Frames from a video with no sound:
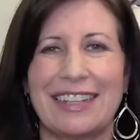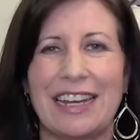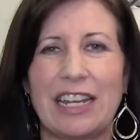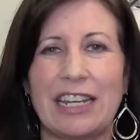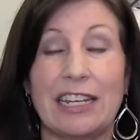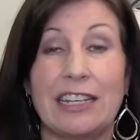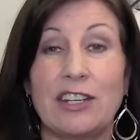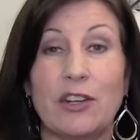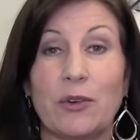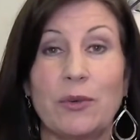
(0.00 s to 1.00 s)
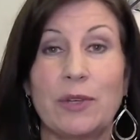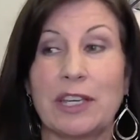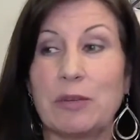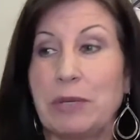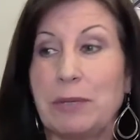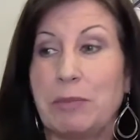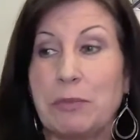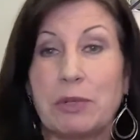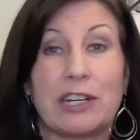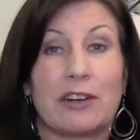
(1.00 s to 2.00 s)
And it could be
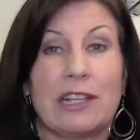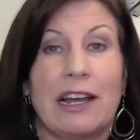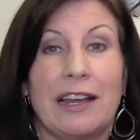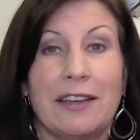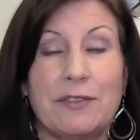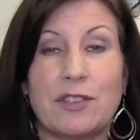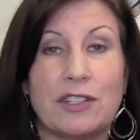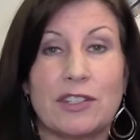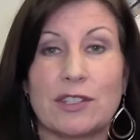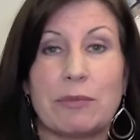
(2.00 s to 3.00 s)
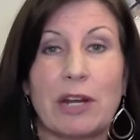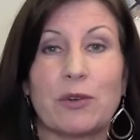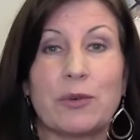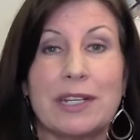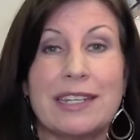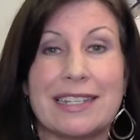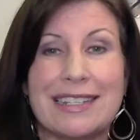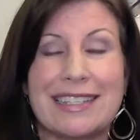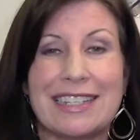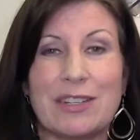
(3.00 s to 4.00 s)
people in our lives. It doesn't matter who it
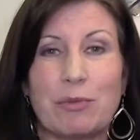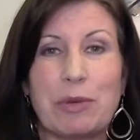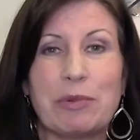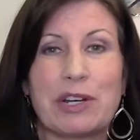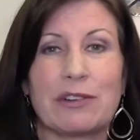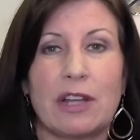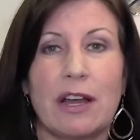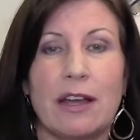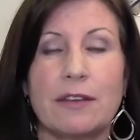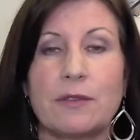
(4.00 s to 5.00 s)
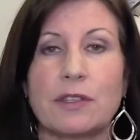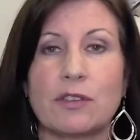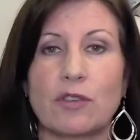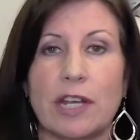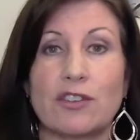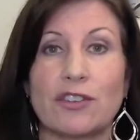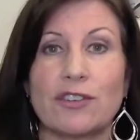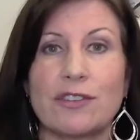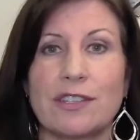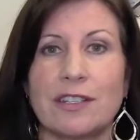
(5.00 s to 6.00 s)
is. People in our lives,
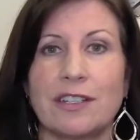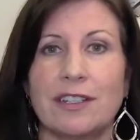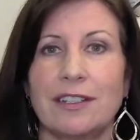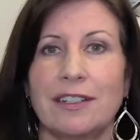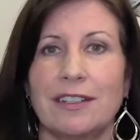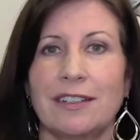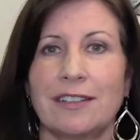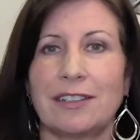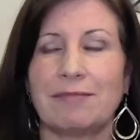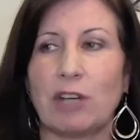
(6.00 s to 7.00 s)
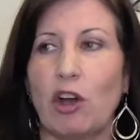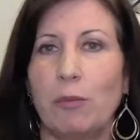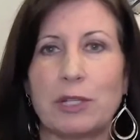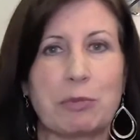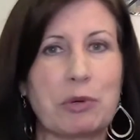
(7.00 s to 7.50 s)
strangers, a homeless